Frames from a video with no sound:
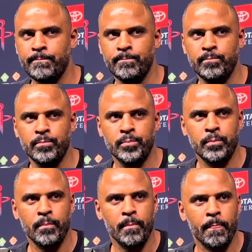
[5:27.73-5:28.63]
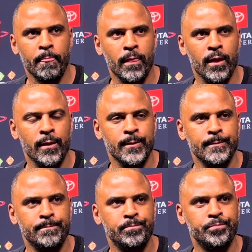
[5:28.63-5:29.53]
If this wasn't part of a
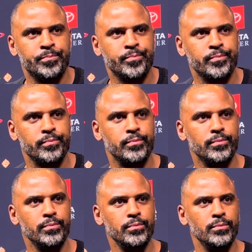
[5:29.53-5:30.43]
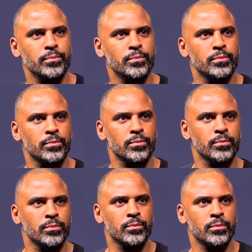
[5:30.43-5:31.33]
back-to-back, would Steven have had a chance to go
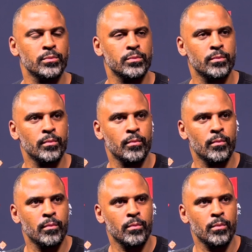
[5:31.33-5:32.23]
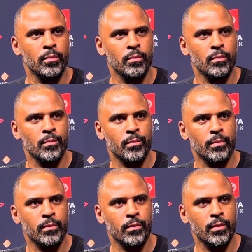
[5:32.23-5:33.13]
tonight? And is there a chance
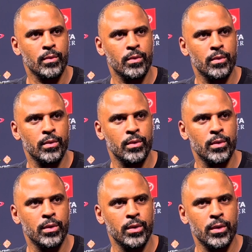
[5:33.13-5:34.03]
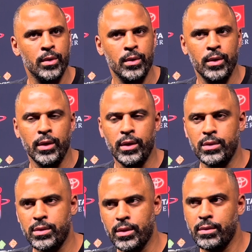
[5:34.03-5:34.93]
for tomorrow night for him?
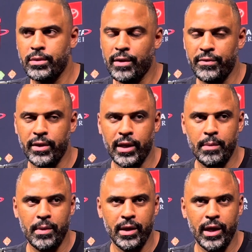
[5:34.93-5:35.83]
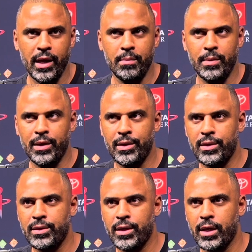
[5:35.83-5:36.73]
He's uh, definitely game by game,
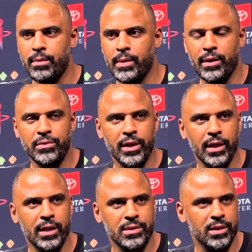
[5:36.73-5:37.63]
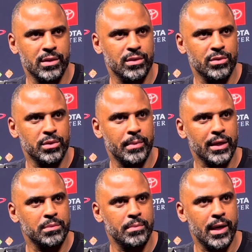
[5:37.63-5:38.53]
and um, I don't think it has anything to do with the
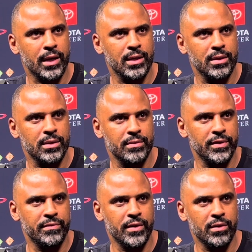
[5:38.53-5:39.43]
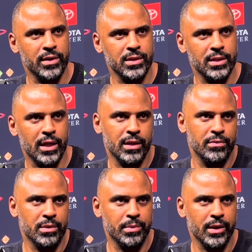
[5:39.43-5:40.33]
back-to-back. -back. If he felt good tonight, he
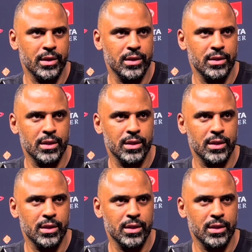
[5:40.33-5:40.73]
would have played.